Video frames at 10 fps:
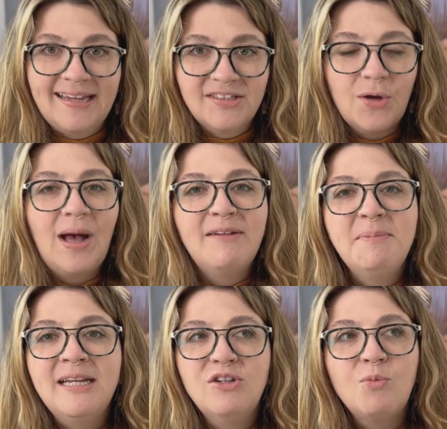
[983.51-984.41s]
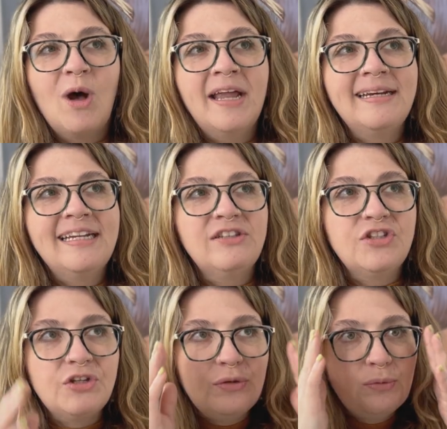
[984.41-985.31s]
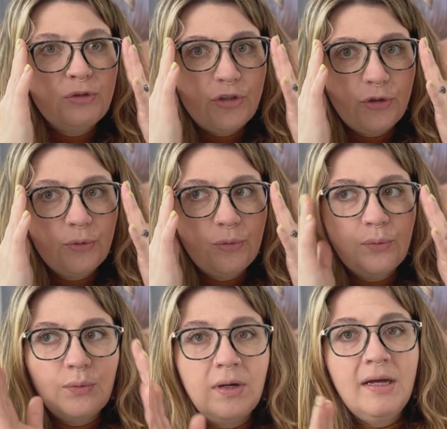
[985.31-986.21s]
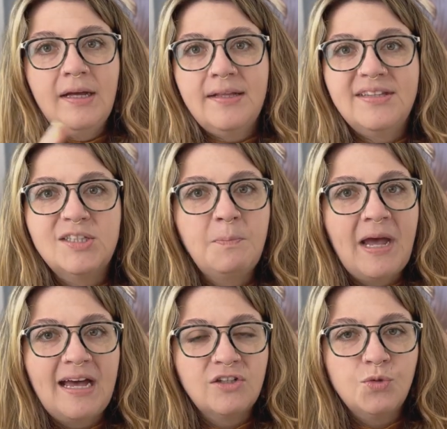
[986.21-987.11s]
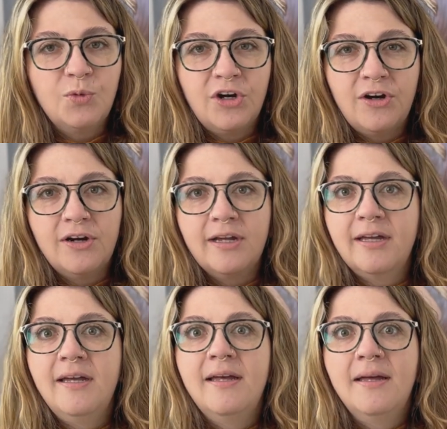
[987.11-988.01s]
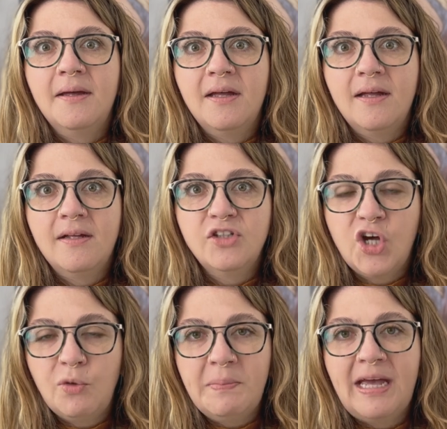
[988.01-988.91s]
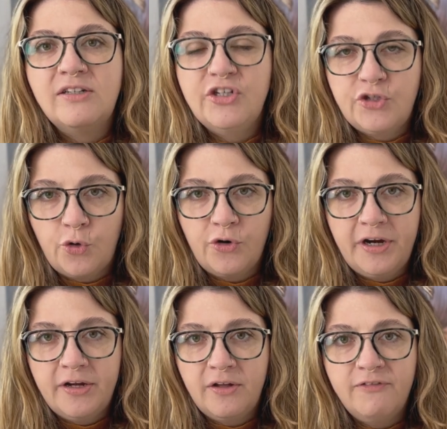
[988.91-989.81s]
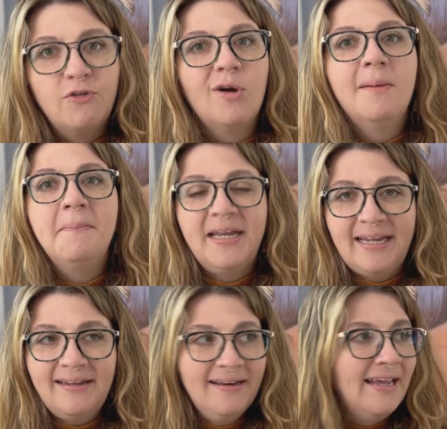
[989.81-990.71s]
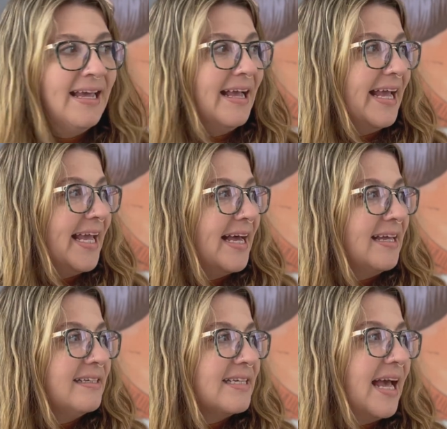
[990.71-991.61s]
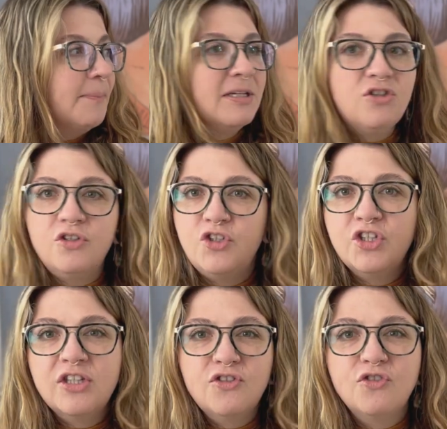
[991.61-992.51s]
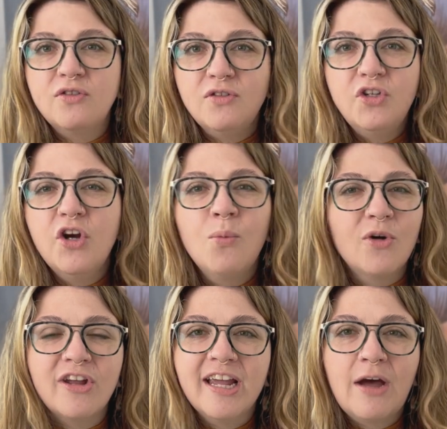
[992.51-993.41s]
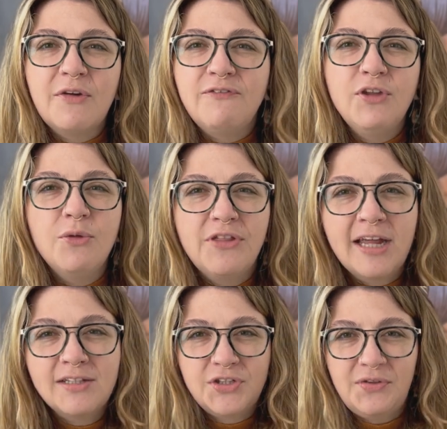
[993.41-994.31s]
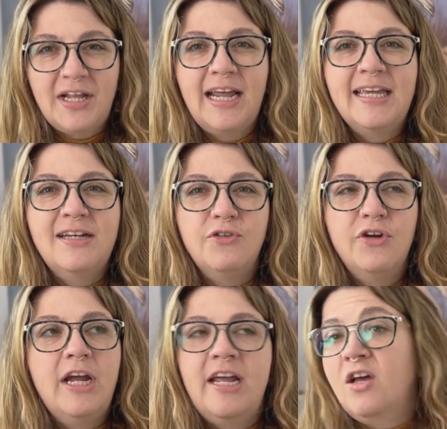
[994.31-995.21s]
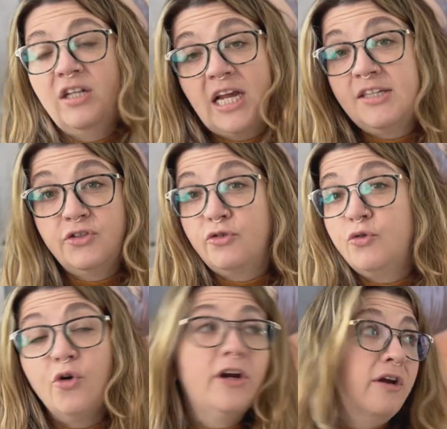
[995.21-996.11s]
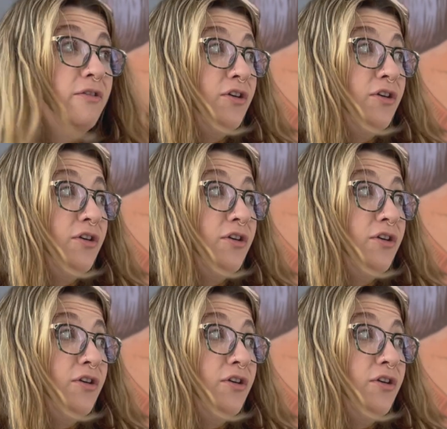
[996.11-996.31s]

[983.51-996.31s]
So I've been wanting to do this patchwork tote bag tutorial for a minute, and I've been just, working out a few things so that I can create a nice tutorial for